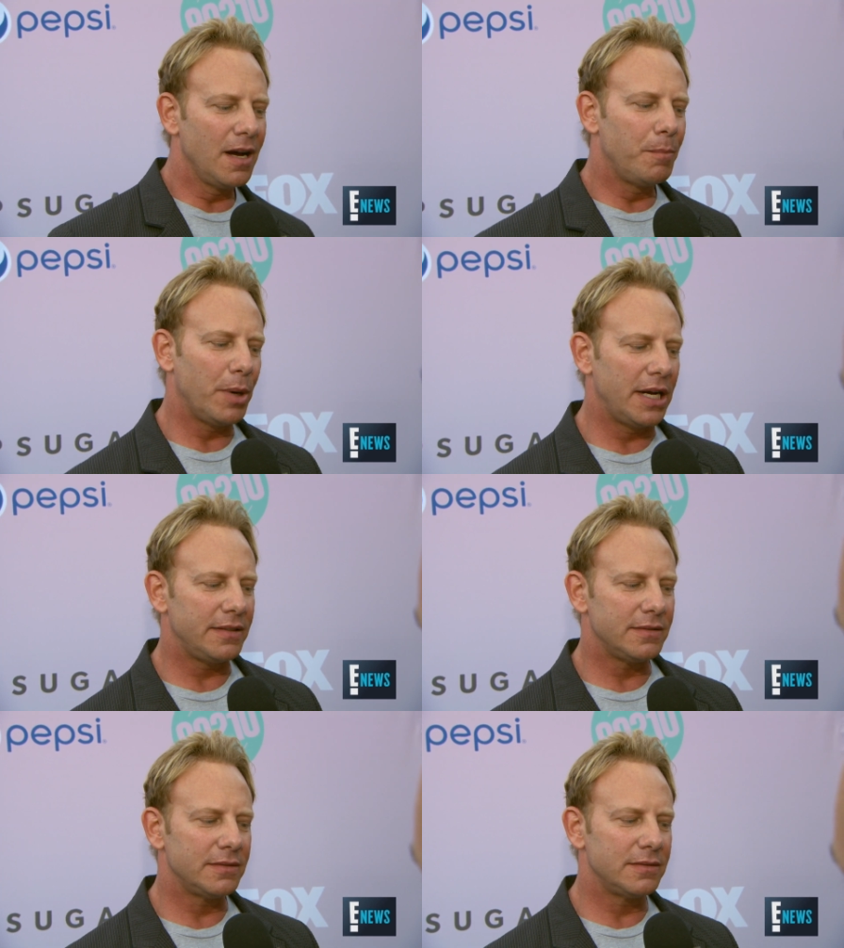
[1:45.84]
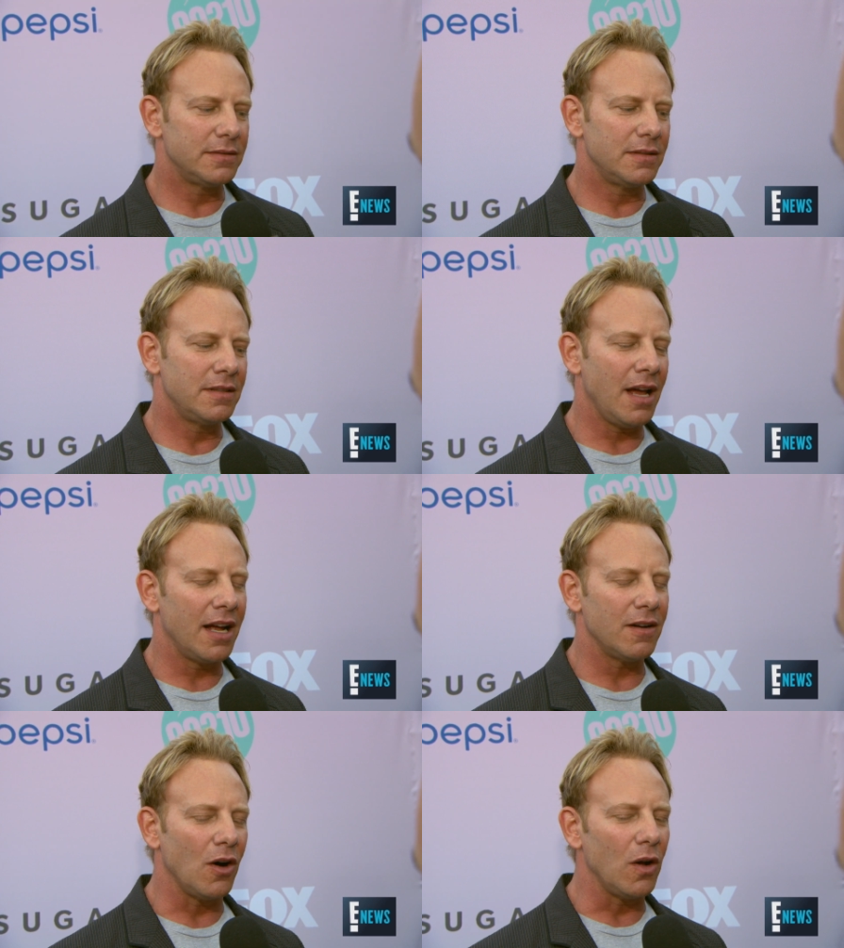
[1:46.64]
but
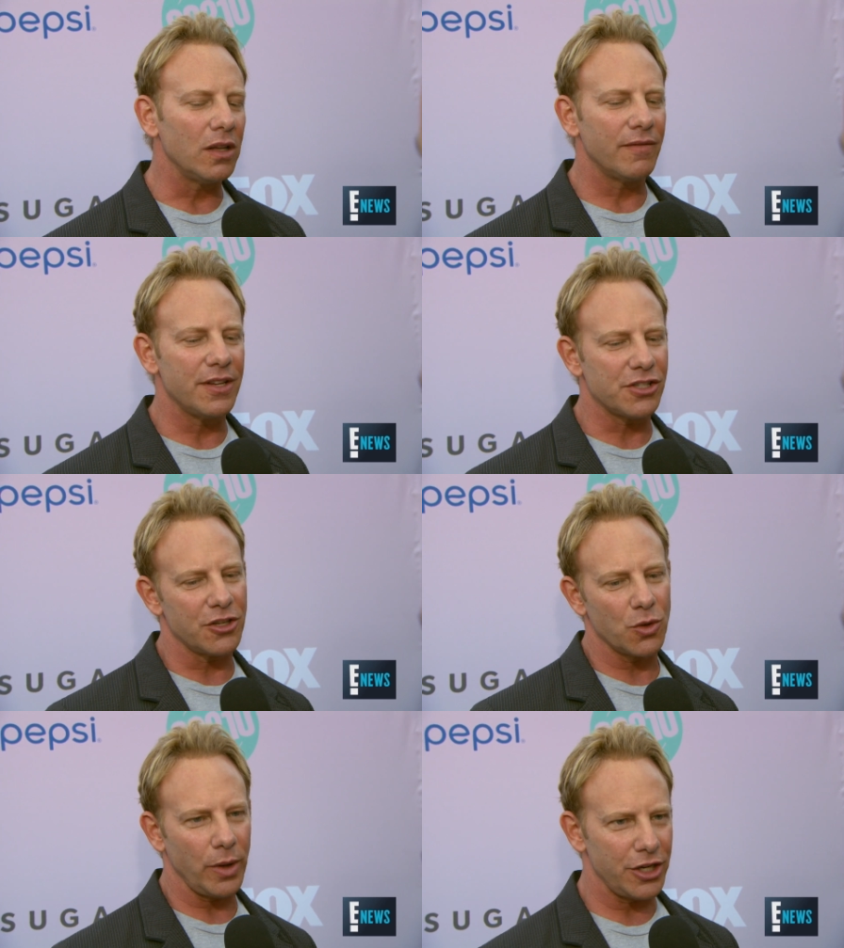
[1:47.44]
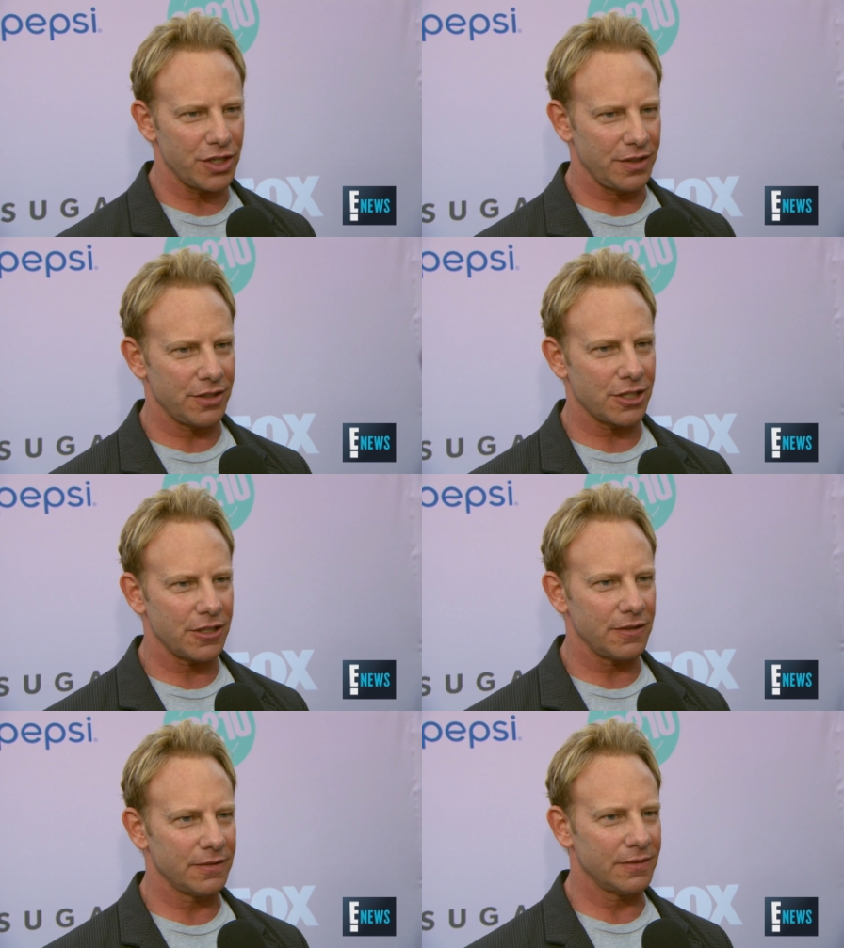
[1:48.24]
not all of the
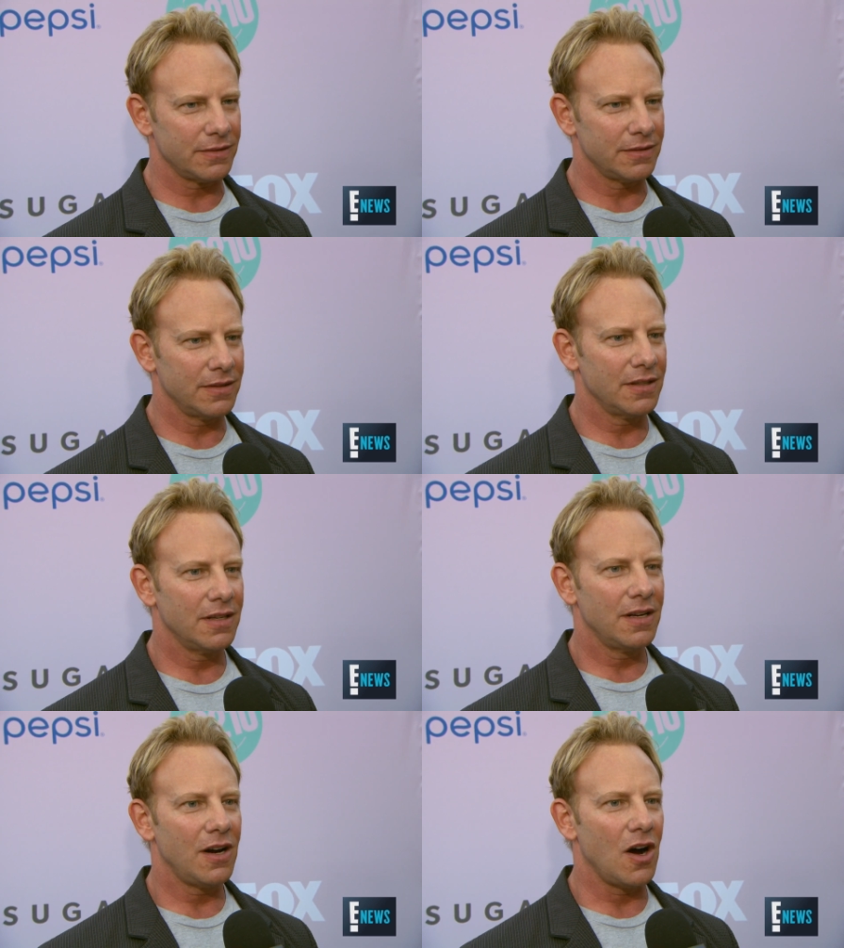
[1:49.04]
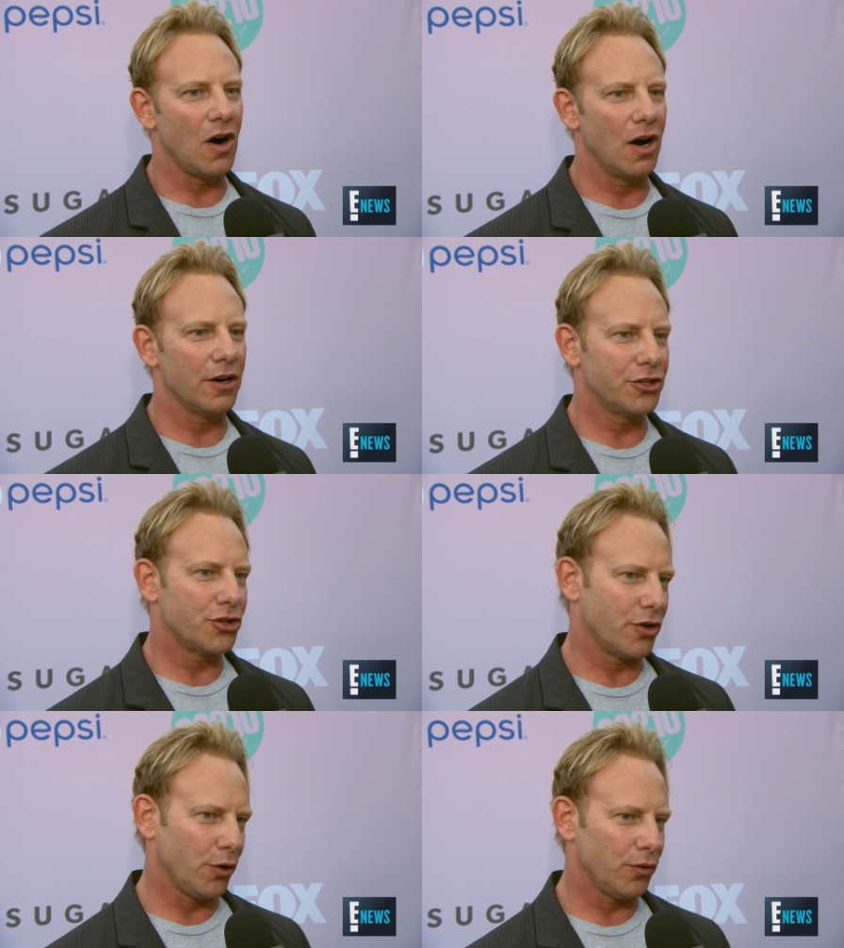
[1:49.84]
situations are
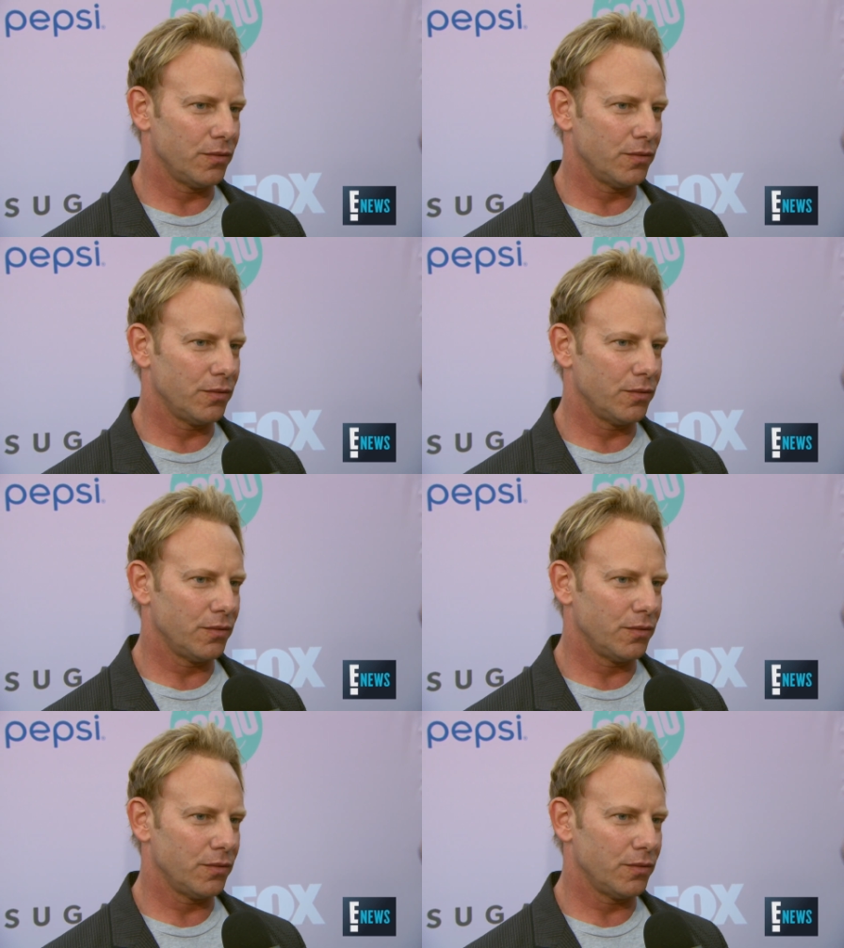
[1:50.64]
true.